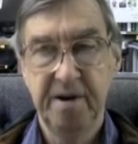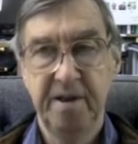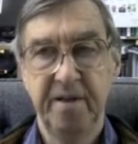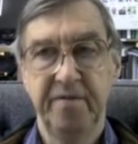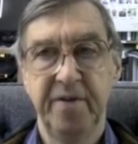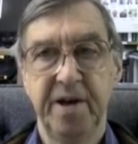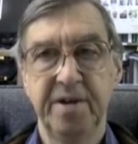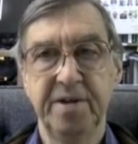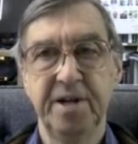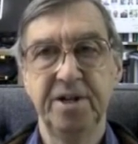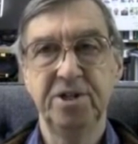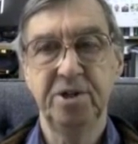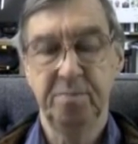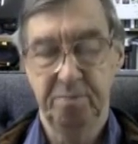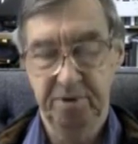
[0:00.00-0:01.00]
the
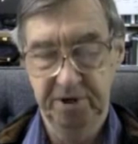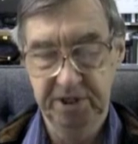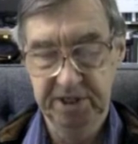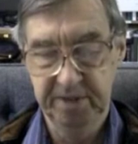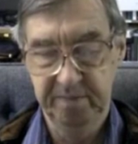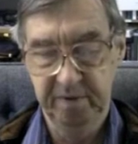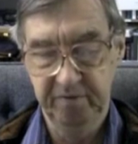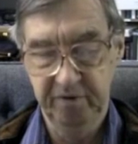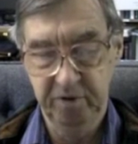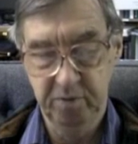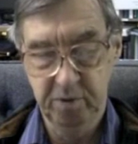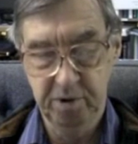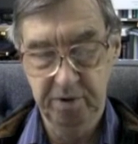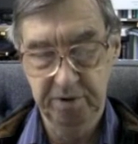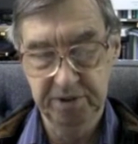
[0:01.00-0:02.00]
foundation principle of the
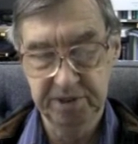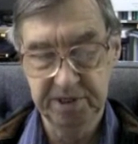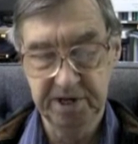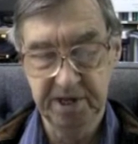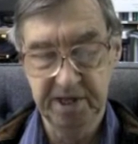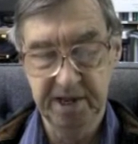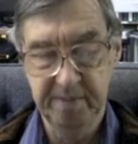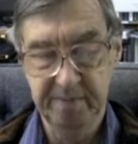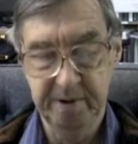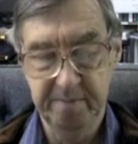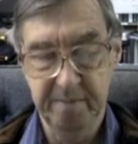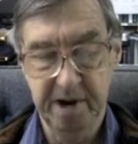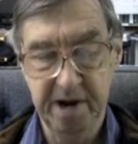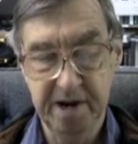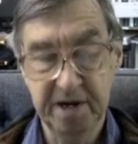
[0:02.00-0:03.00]
world is nothing but
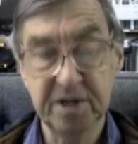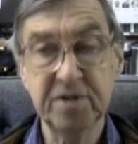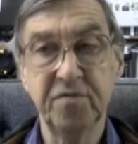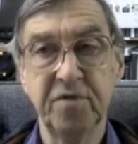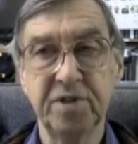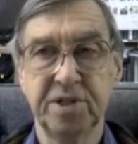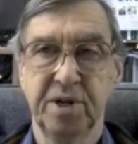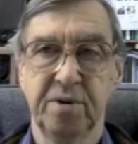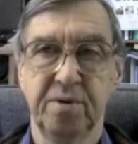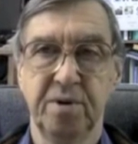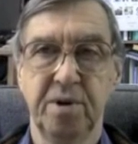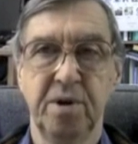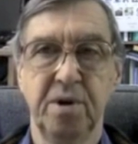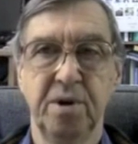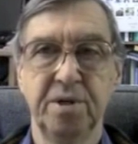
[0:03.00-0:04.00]
mindless physical
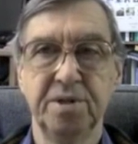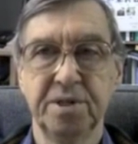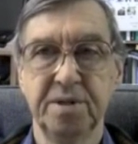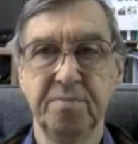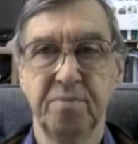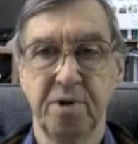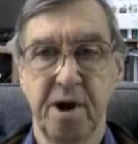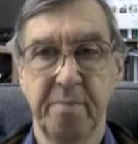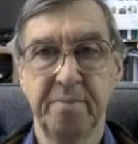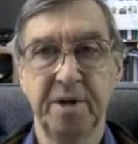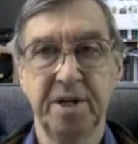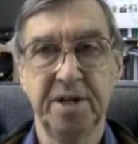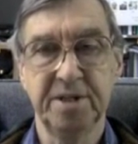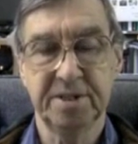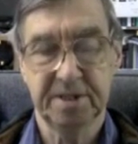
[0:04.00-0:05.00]
laws and
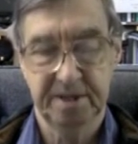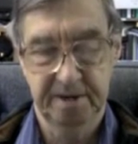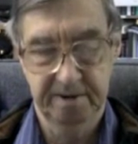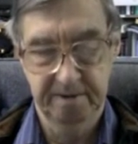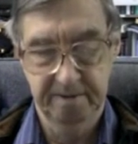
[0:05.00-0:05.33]
properties?